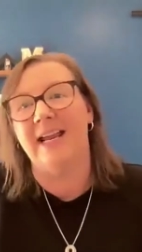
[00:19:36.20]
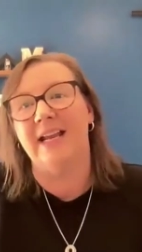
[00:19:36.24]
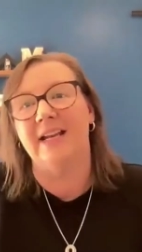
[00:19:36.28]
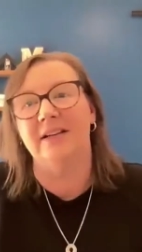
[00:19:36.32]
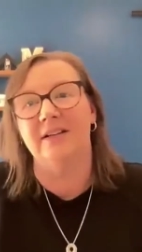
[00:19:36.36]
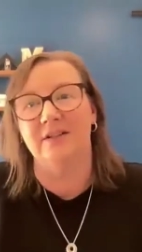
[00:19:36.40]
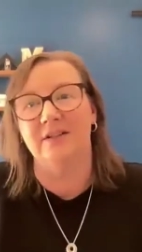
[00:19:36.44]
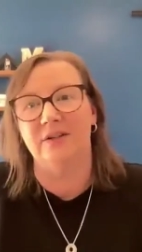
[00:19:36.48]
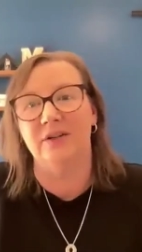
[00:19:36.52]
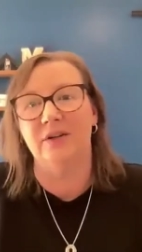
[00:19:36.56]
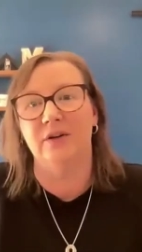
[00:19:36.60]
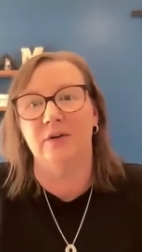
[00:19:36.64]

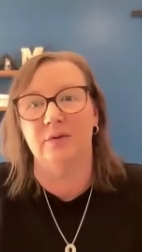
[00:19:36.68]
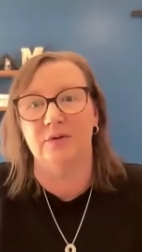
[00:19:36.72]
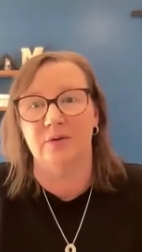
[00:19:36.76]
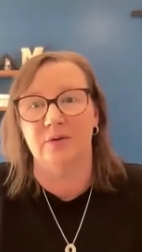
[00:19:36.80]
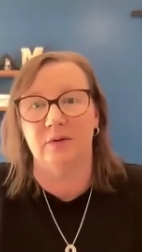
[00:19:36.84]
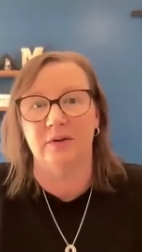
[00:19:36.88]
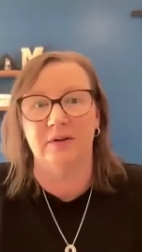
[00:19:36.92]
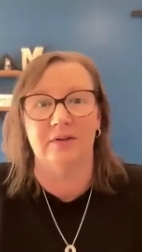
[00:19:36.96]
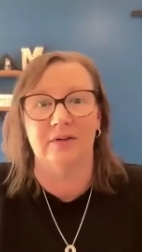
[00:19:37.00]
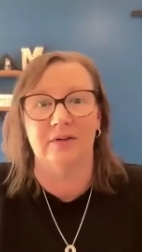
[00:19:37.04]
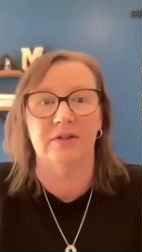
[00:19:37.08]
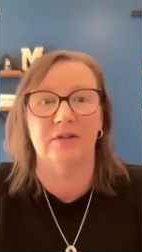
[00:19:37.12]
and
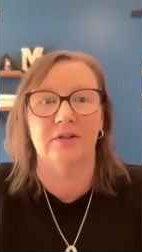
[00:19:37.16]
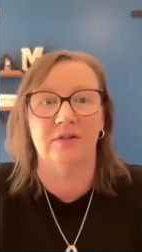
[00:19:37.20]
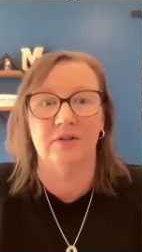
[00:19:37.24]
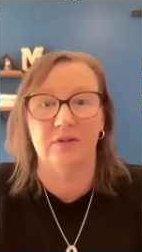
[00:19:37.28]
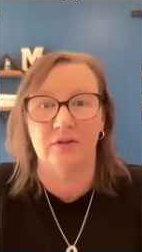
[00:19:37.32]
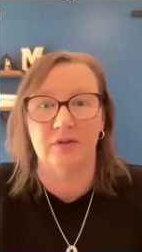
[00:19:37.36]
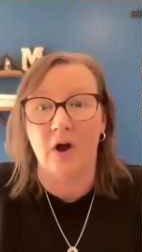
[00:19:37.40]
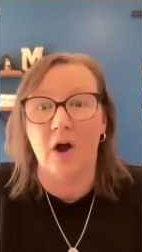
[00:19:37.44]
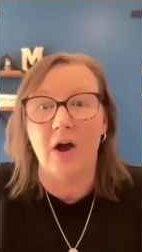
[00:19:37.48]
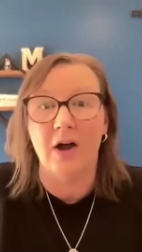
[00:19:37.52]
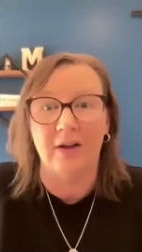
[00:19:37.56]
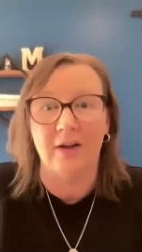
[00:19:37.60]
sort of
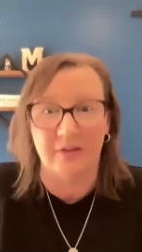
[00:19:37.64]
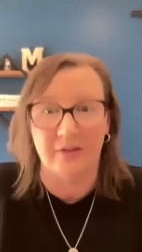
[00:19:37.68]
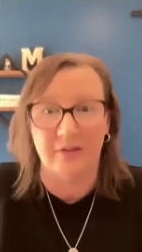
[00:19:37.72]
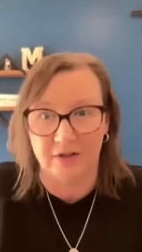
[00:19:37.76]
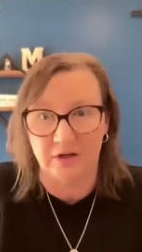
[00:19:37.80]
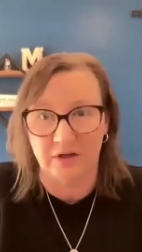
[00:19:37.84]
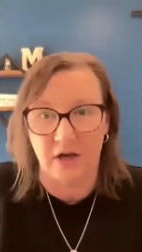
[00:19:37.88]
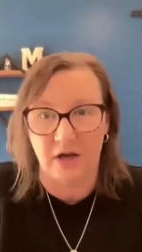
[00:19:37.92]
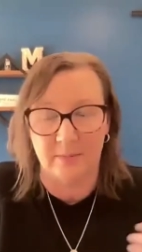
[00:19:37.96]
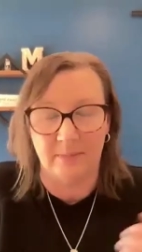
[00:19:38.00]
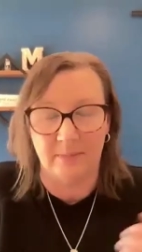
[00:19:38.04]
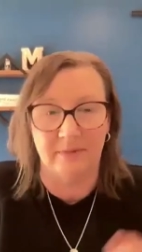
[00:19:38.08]
stock the
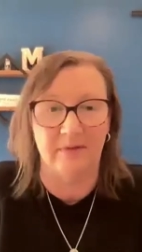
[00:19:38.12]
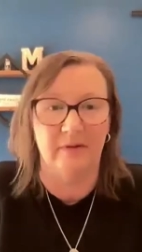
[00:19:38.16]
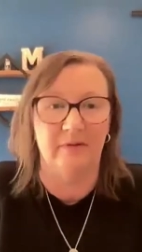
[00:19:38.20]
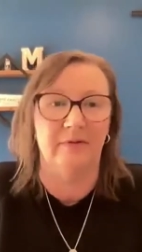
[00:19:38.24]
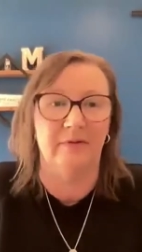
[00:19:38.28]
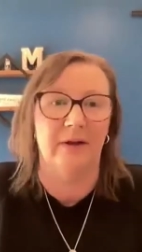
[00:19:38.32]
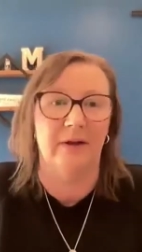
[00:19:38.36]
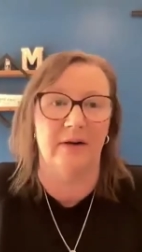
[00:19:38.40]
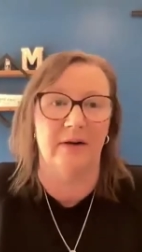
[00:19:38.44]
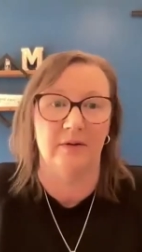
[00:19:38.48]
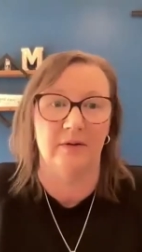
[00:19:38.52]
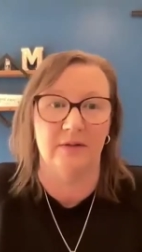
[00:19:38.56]
top of the
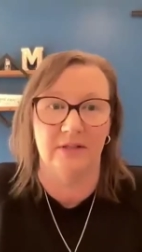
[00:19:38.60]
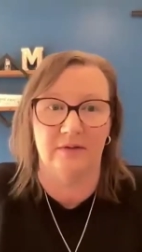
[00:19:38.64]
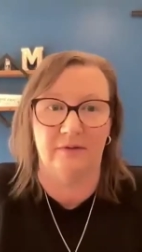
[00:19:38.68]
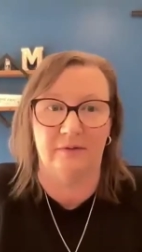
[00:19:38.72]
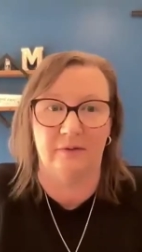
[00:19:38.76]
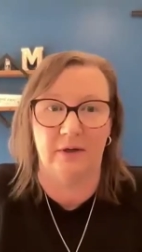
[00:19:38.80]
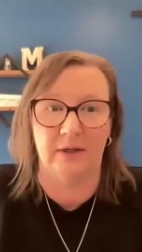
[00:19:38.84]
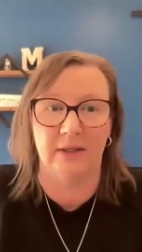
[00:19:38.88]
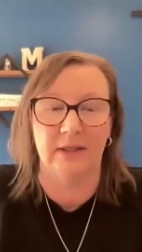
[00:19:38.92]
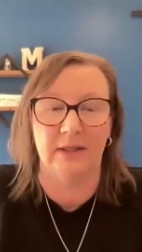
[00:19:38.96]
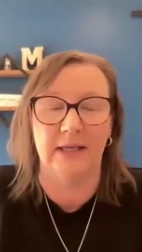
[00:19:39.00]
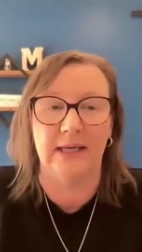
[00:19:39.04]
funnel
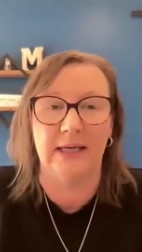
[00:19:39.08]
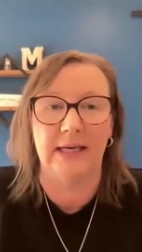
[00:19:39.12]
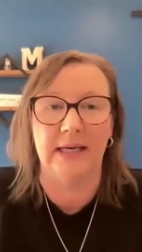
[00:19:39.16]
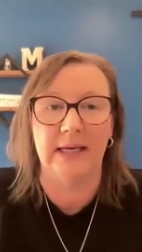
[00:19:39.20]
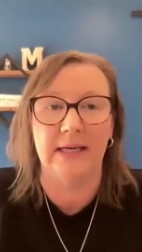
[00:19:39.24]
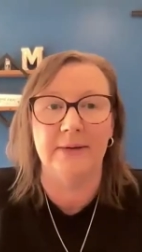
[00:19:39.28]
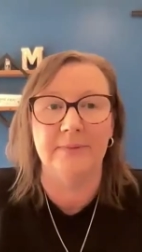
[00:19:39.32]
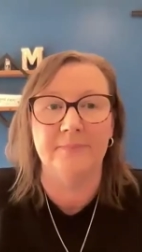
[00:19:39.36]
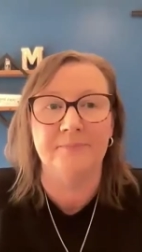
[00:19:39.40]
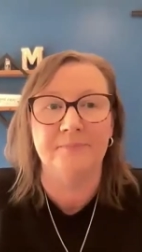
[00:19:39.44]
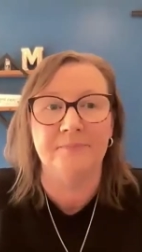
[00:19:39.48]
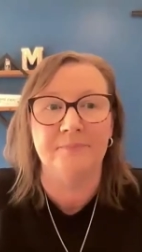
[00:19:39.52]

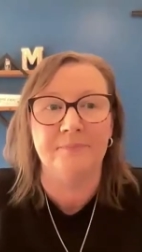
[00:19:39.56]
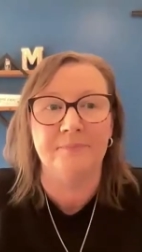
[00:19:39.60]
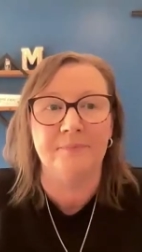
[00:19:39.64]
differently.